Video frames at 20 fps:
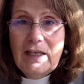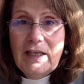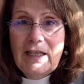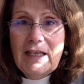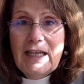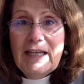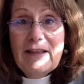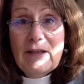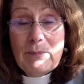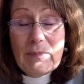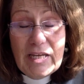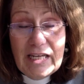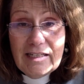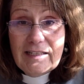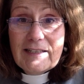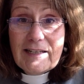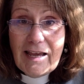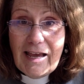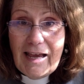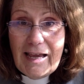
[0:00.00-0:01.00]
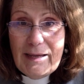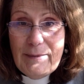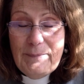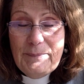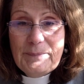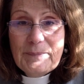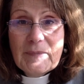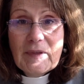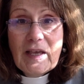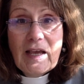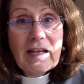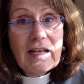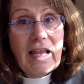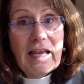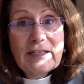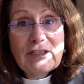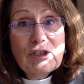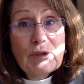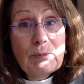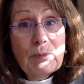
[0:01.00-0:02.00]
In the meantime, I'd like
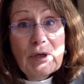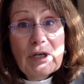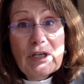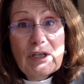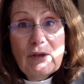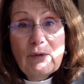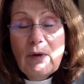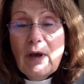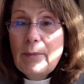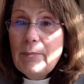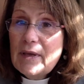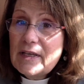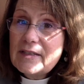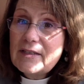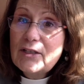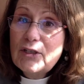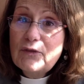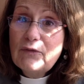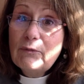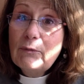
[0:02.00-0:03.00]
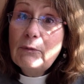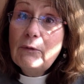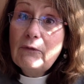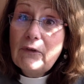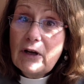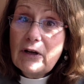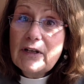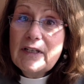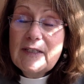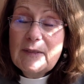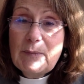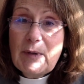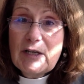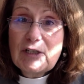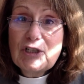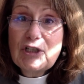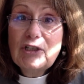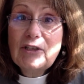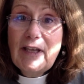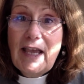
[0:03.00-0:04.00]
to bring you a message from a very
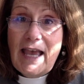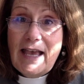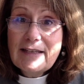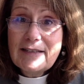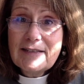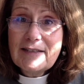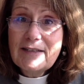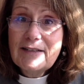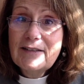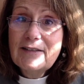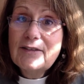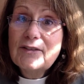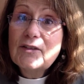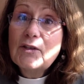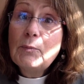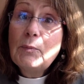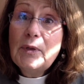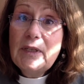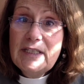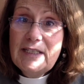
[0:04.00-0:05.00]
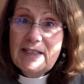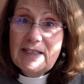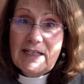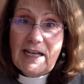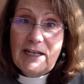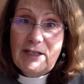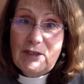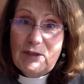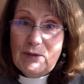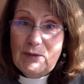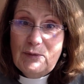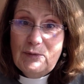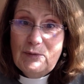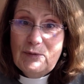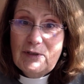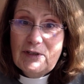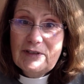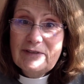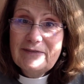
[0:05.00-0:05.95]
special guest, so please stay tuned.